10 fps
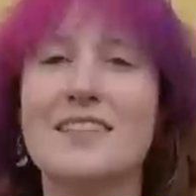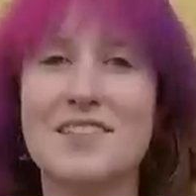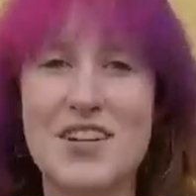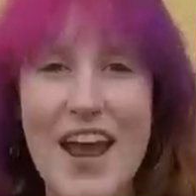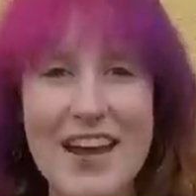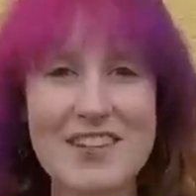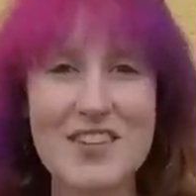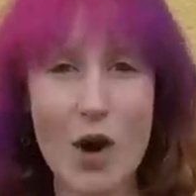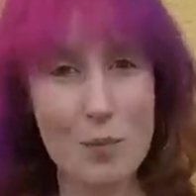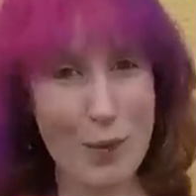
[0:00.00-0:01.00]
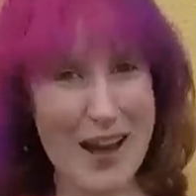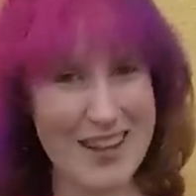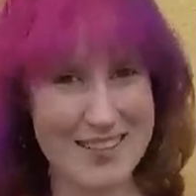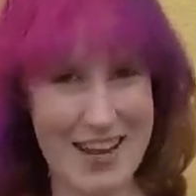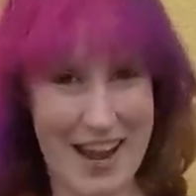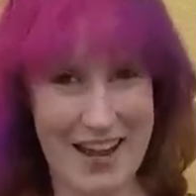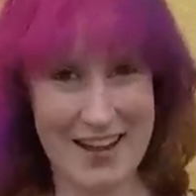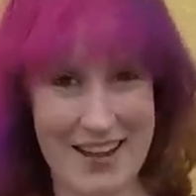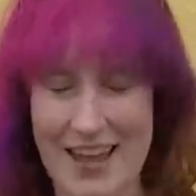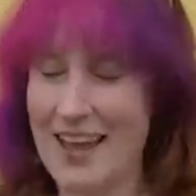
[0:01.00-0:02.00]
Today is our break
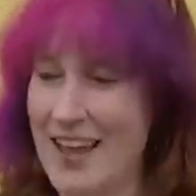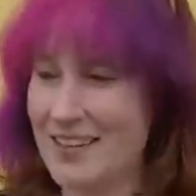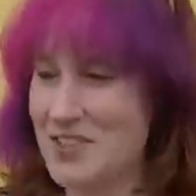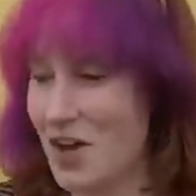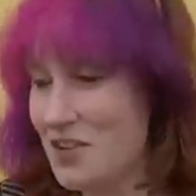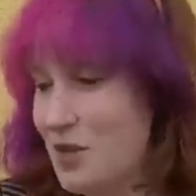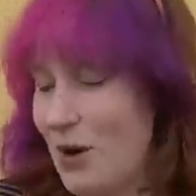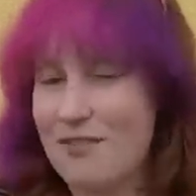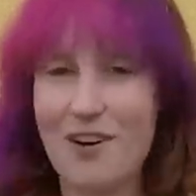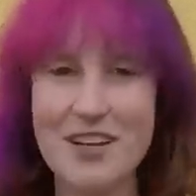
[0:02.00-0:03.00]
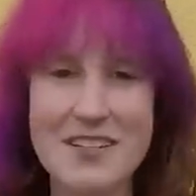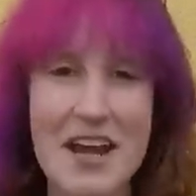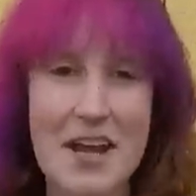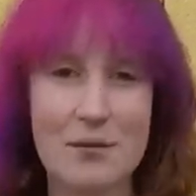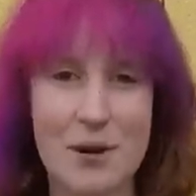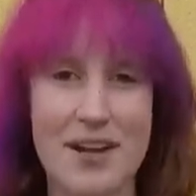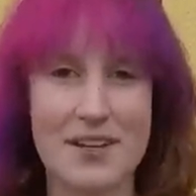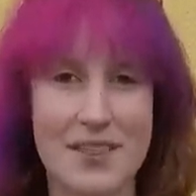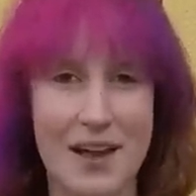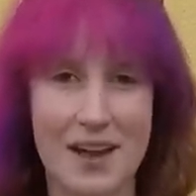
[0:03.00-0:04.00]
day, and it's also our fun day
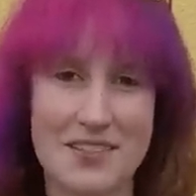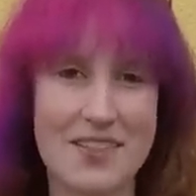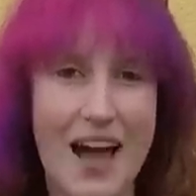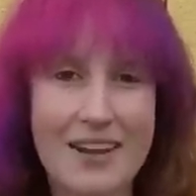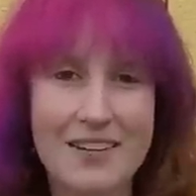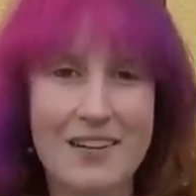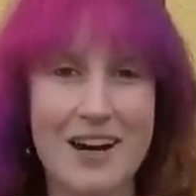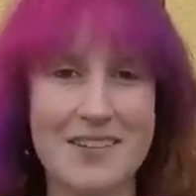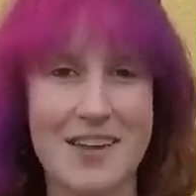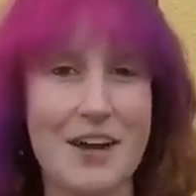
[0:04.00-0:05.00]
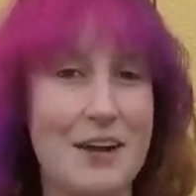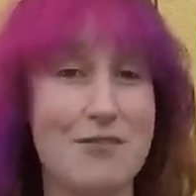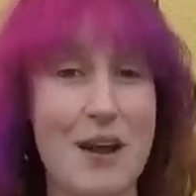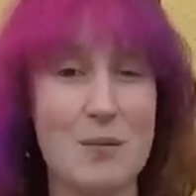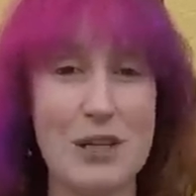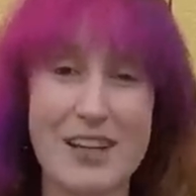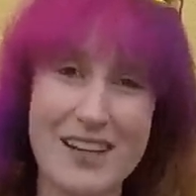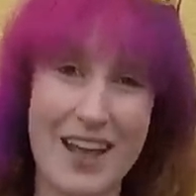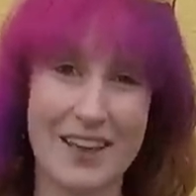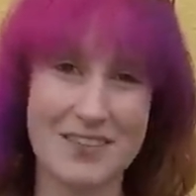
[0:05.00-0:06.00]
with Scott and Grasa and
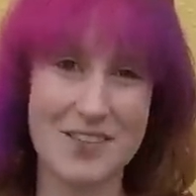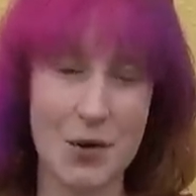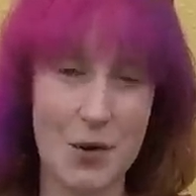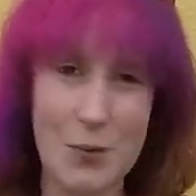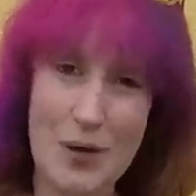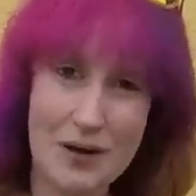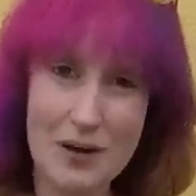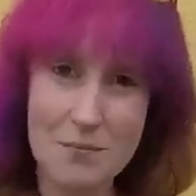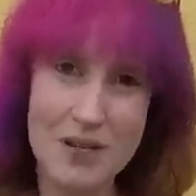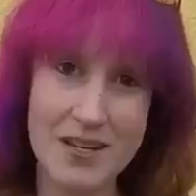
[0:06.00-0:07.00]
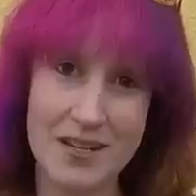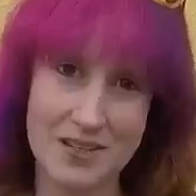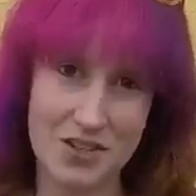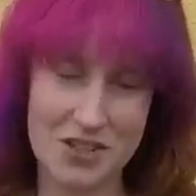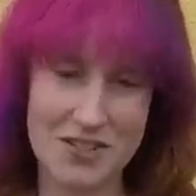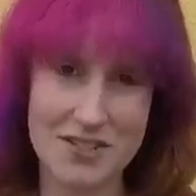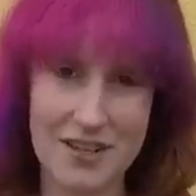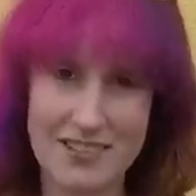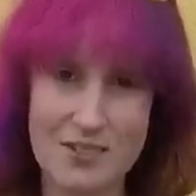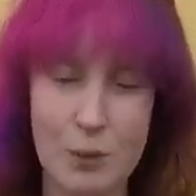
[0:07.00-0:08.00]
family, and so we're going to be
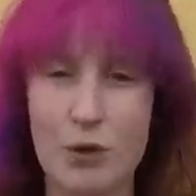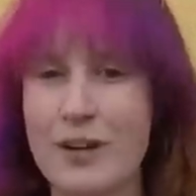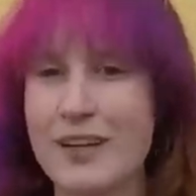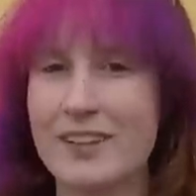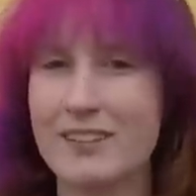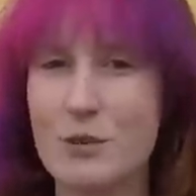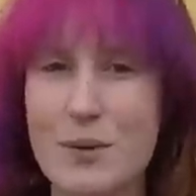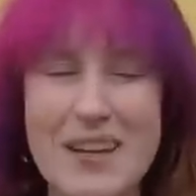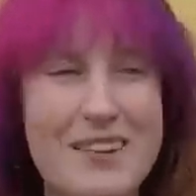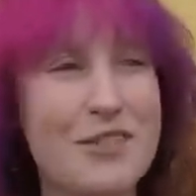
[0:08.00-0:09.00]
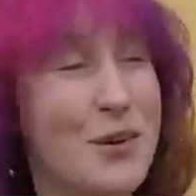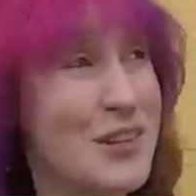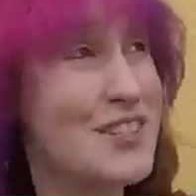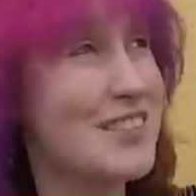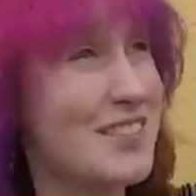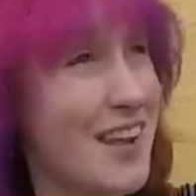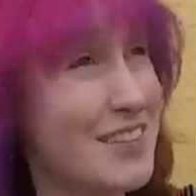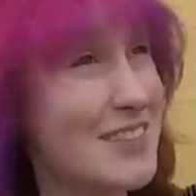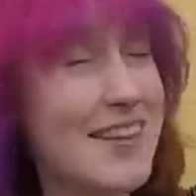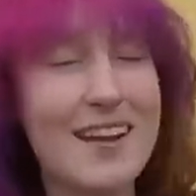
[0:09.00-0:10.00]
just exploring a little bit. Of course, the
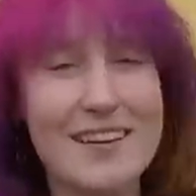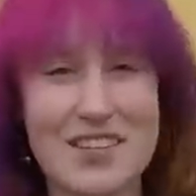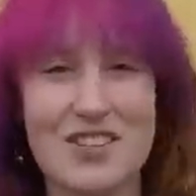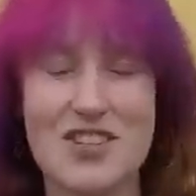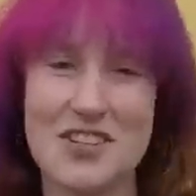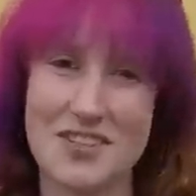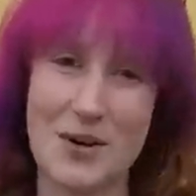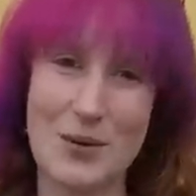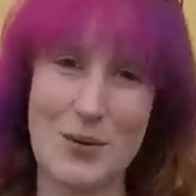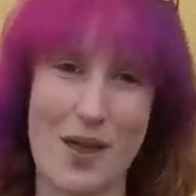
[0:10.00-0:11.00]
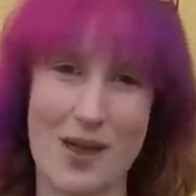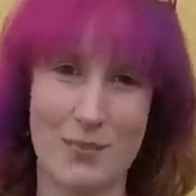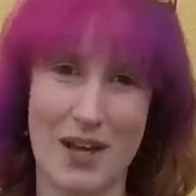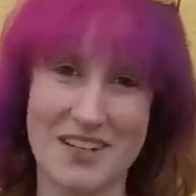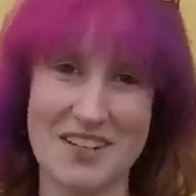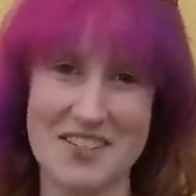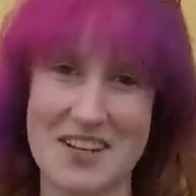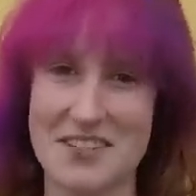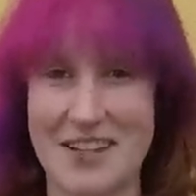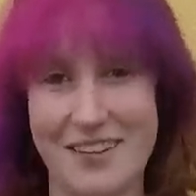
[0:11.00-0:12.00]
sun decided to just go away, but it's
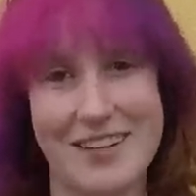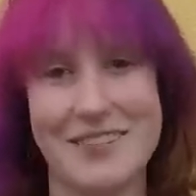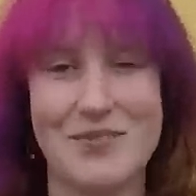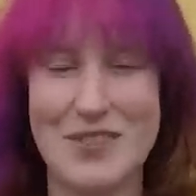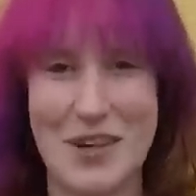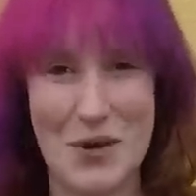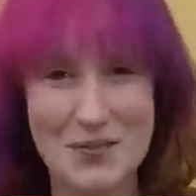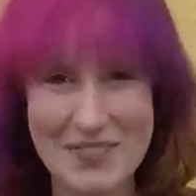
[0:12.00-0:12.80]
Terceira, so.